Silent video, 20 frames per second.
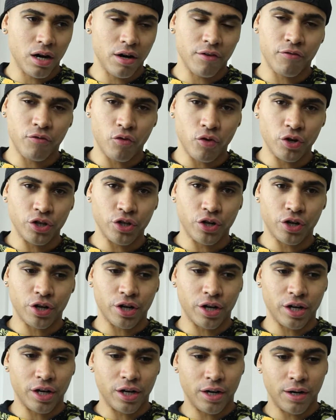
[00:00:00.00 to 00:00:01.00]
for your
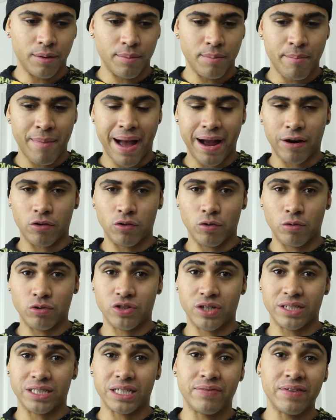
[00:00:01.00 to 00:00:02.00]

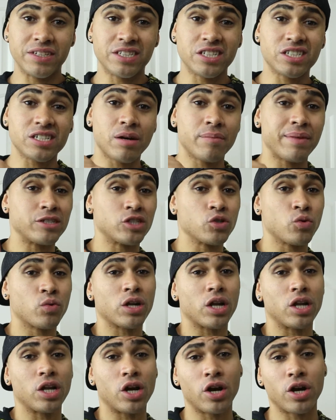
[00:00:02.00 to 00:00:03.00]
macronutrients. If this is something that you
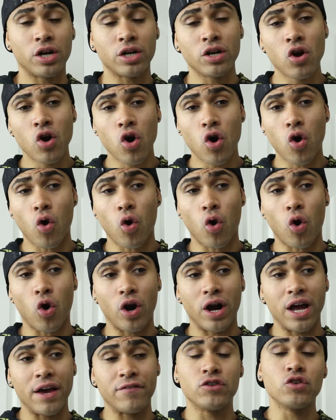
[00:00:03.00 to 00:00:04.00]
want to learn,
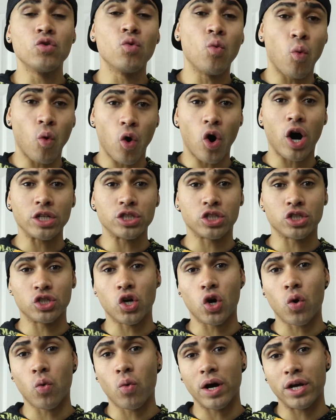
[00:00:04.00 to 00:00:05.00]
or if you want to
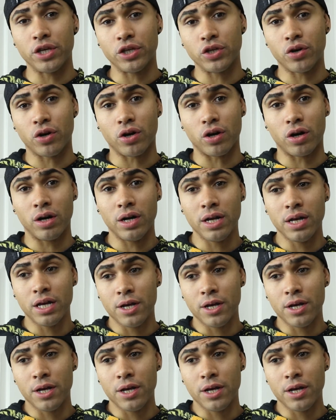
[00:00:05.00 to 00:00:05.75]
know what your